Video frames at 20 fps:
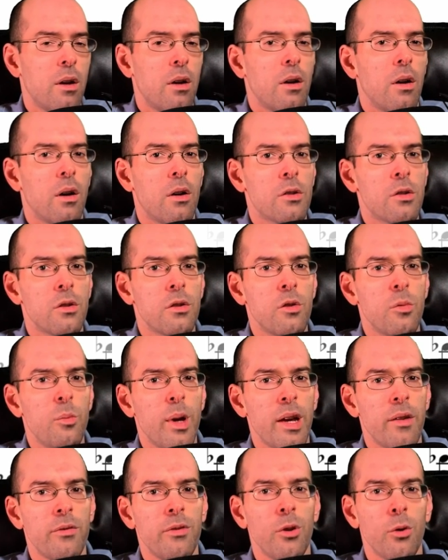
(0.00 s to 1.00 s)
Also, you
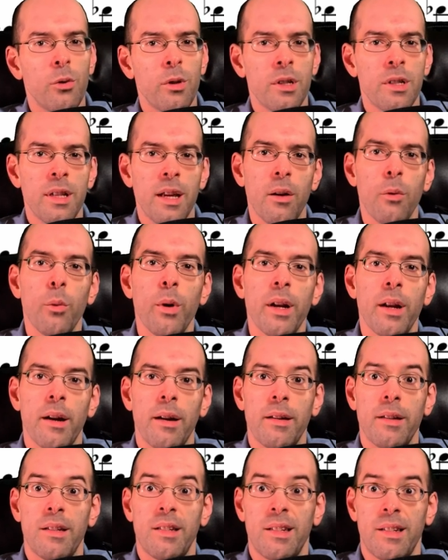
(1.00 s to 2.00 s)
may have noticed that when
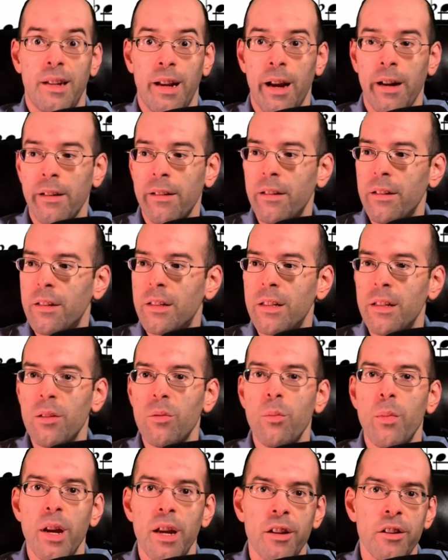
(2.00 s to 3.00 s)
I stacked the C
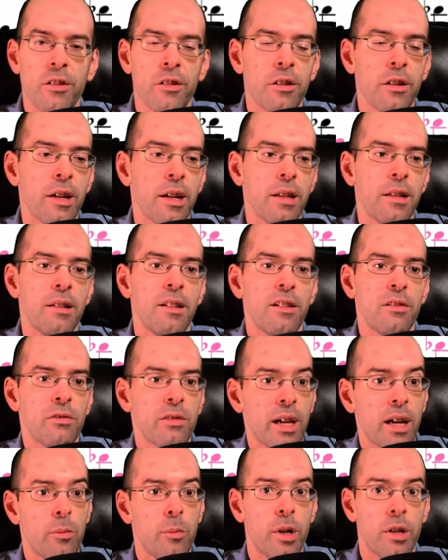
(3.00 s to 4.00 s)
major and D
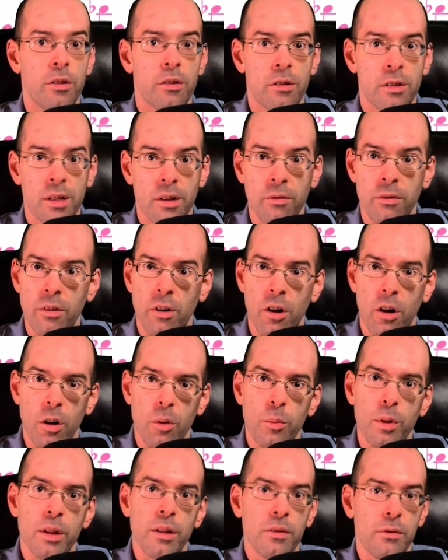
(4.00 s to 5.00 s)
flat major 7
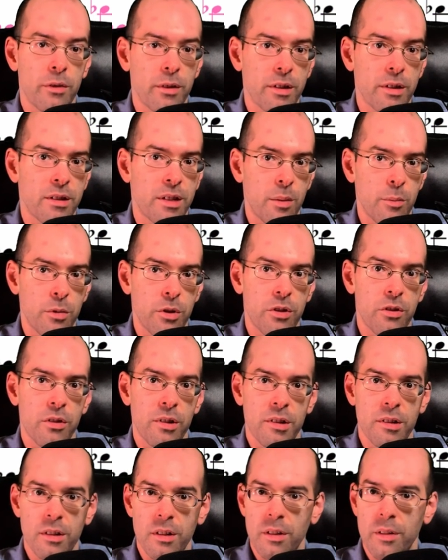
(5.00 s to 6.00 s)
harmonies for this
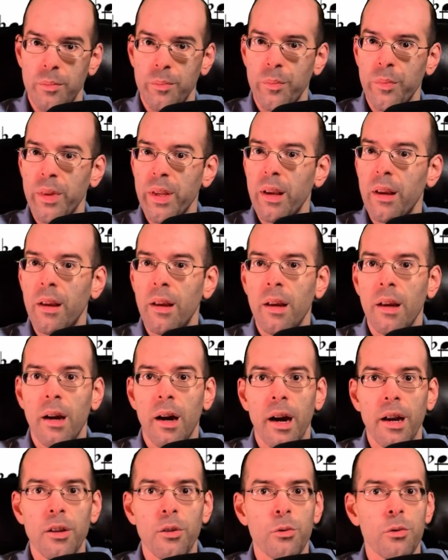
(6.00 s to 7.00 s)
demonstration,
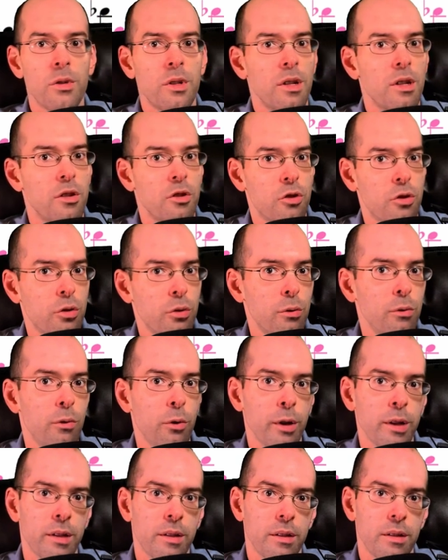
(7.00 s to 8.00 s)
I used 2
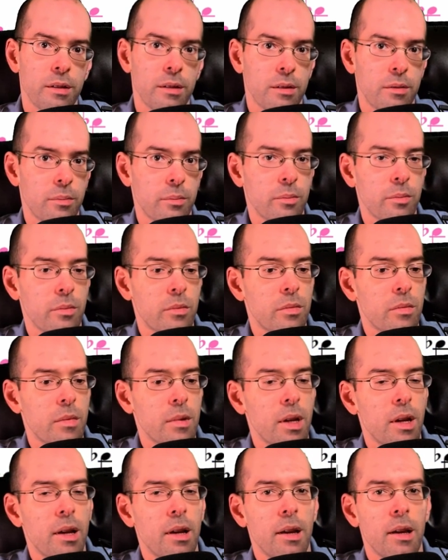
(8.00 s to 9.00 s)
voices.
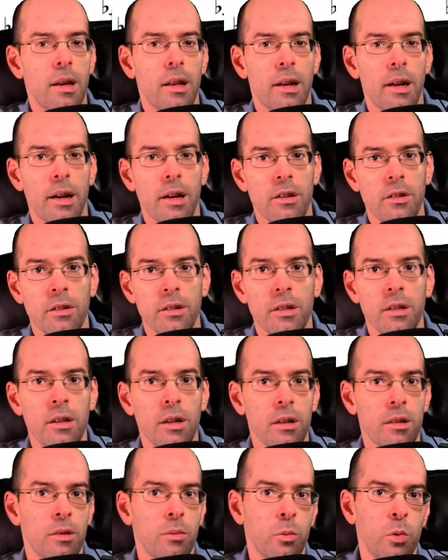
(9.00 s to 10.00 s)
And I actually
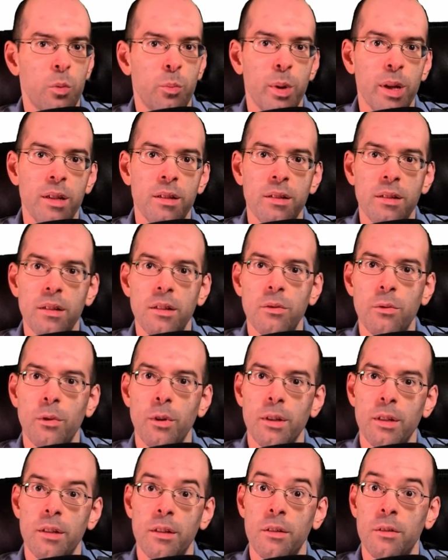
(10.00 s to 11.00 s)
custom spaced these
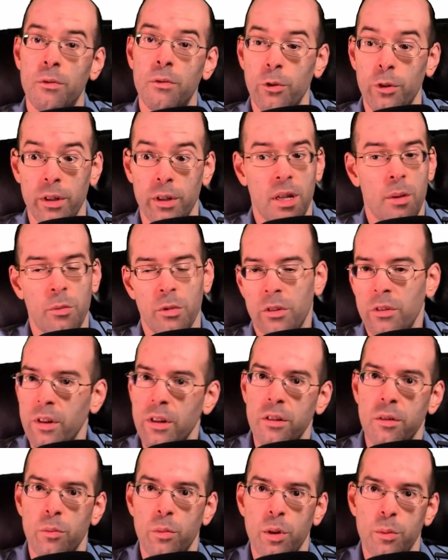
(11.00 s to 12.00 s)
voices for
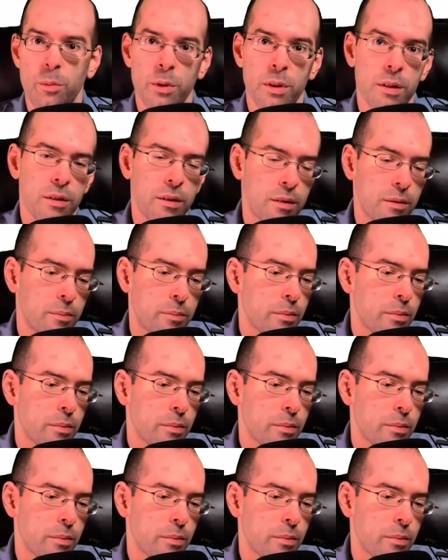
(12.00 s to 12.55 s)
demonstration purposes.